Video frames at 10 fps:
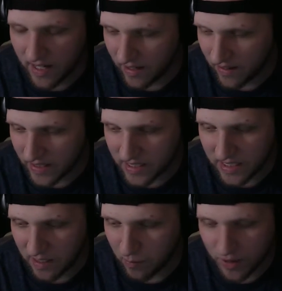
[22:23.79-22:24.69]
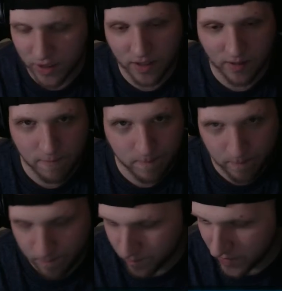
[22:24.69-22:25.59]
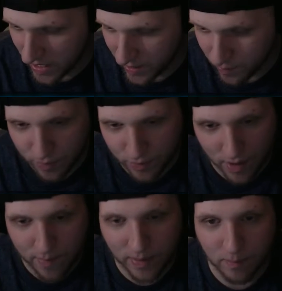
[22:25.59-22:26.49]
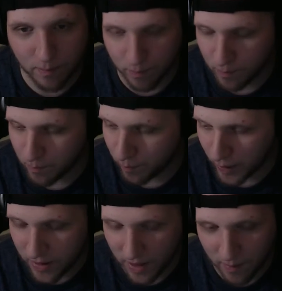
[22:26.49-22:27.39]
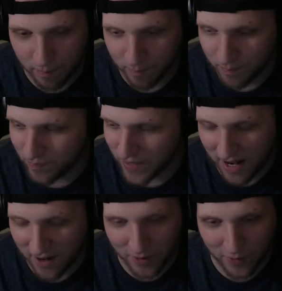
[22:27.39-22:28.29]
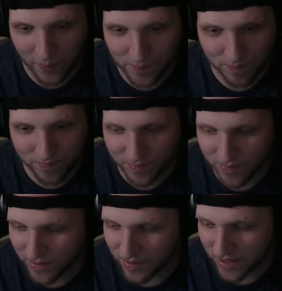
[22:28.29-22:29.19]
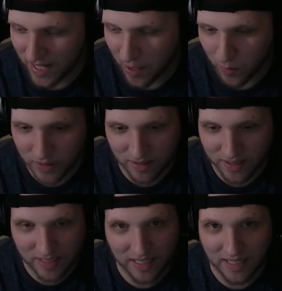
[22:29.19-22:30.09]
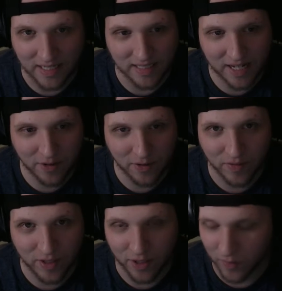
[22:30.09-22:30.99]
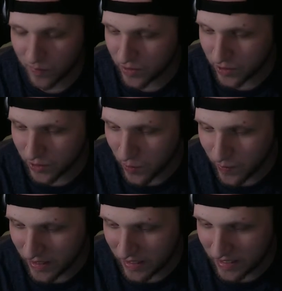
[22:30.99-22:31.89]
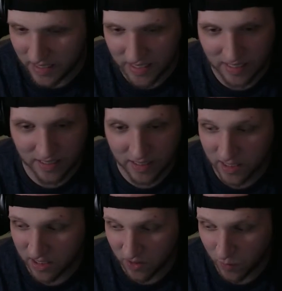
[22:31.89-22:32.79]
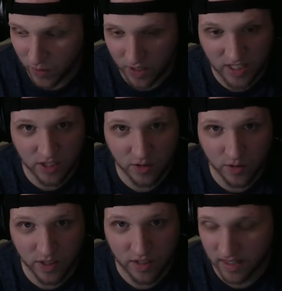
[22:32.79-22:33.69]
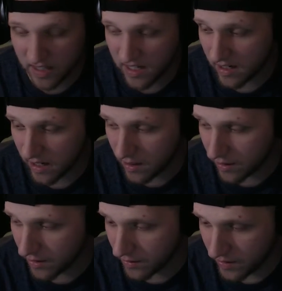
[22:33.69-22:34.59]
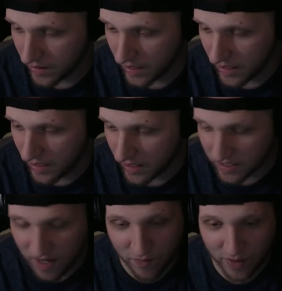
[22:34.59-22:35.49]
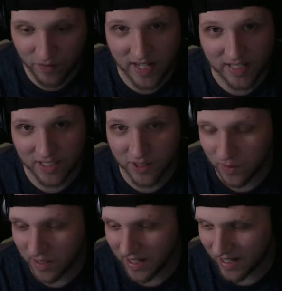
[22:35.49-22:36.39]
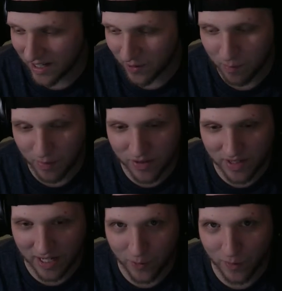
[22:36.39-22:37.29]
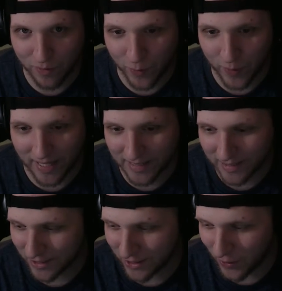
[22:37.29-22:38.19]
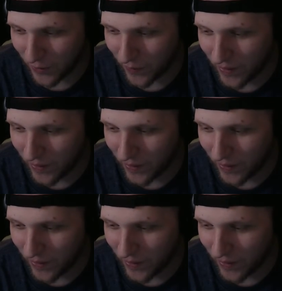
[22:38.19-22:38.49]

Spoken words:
that CD burner has probably burnt up, I don't know, 1,000 CDs. I don't even know. So many CDs. It's still good, I think. I don't know. It's not very fast. It only burns like 24x. So